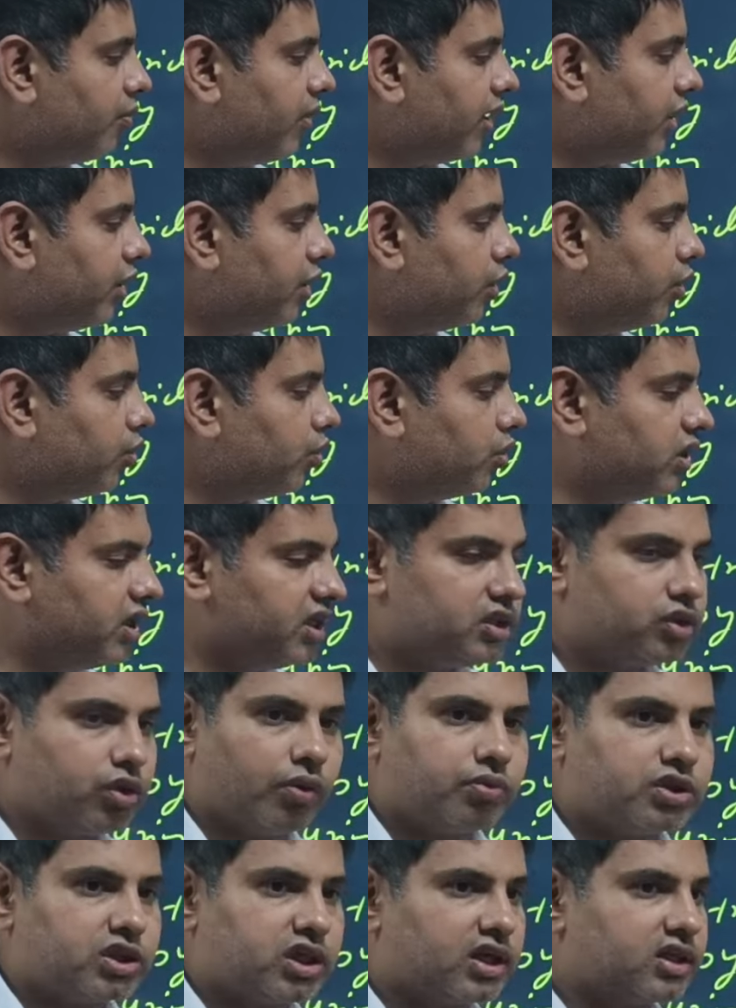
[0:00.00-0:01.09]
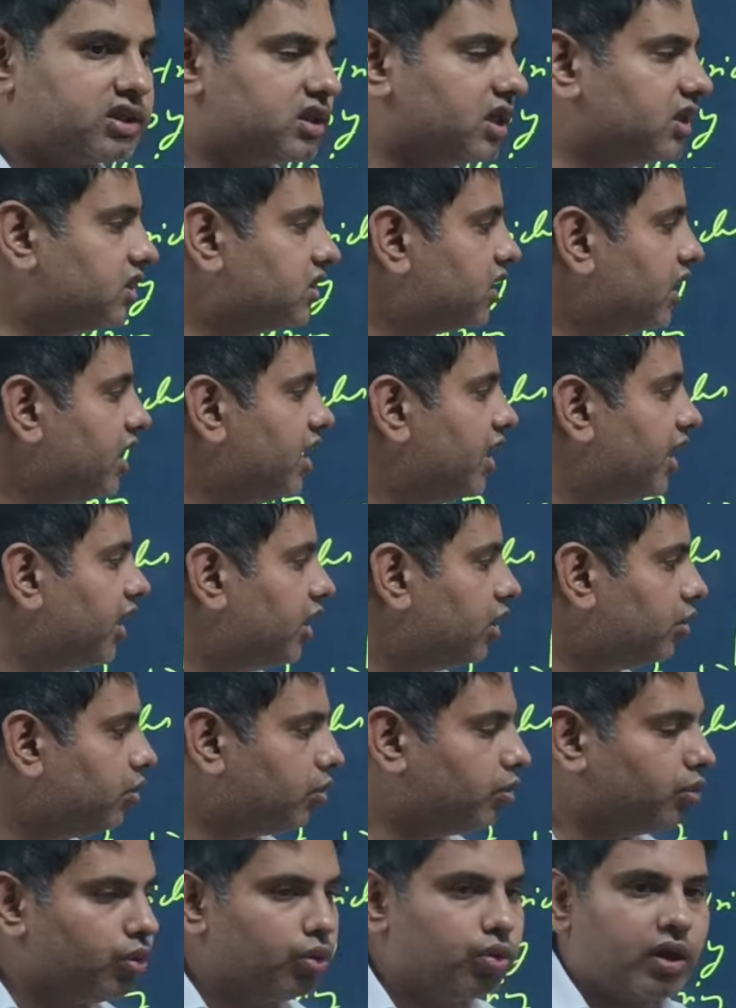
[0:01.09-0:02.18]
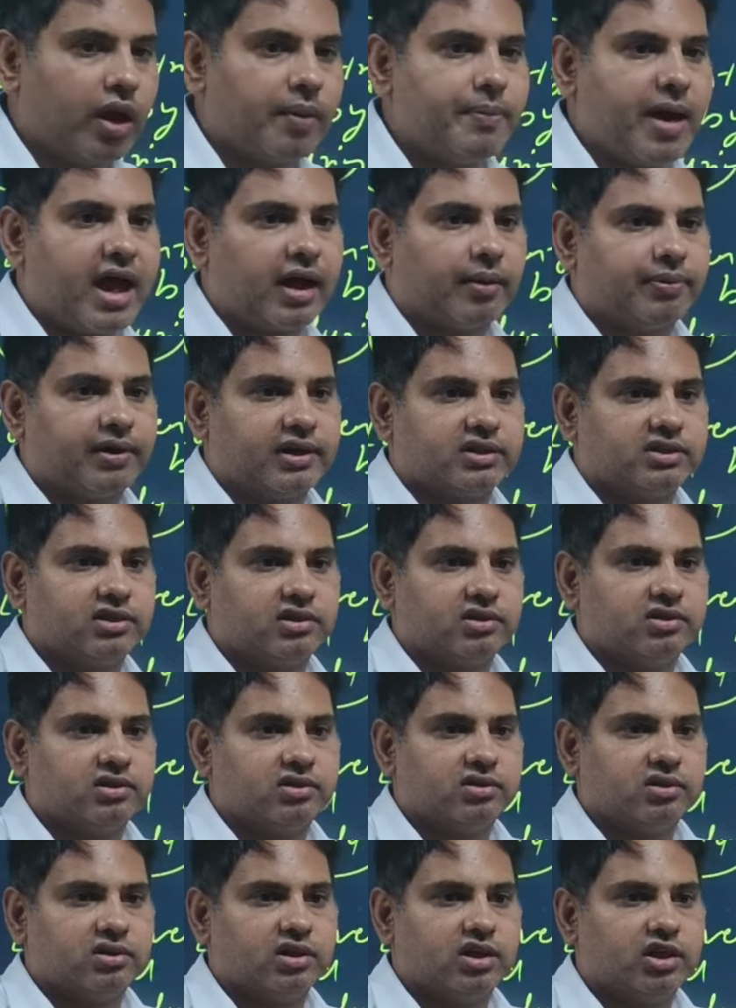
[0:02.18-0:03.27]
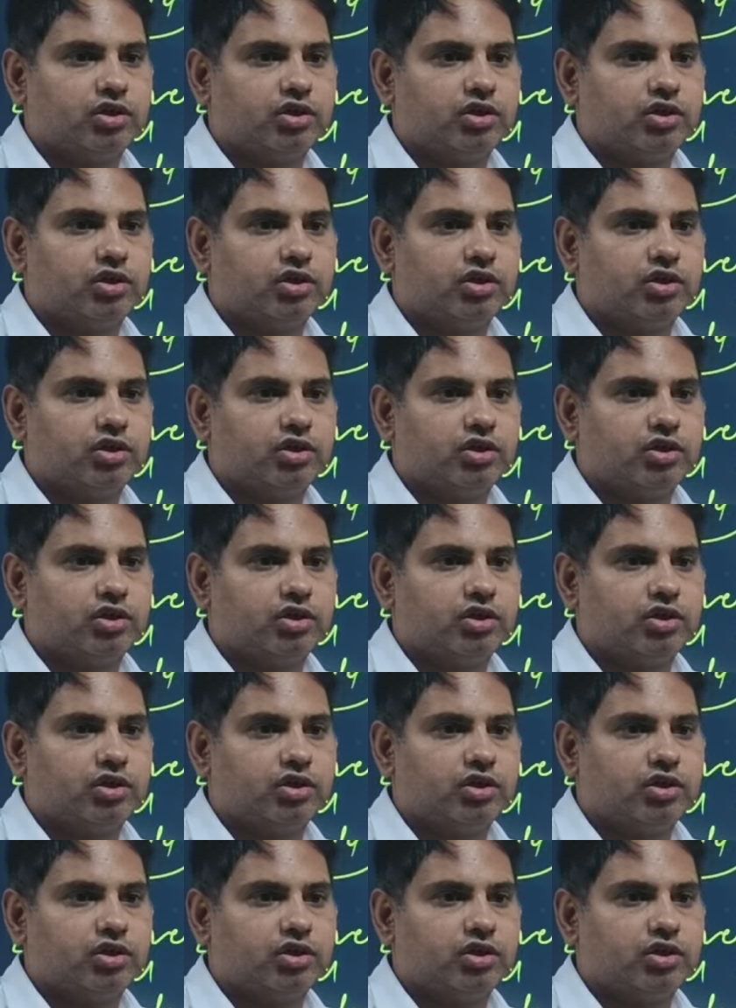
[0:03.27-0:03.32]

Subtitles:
but due to these obstructions, it do the back pressures.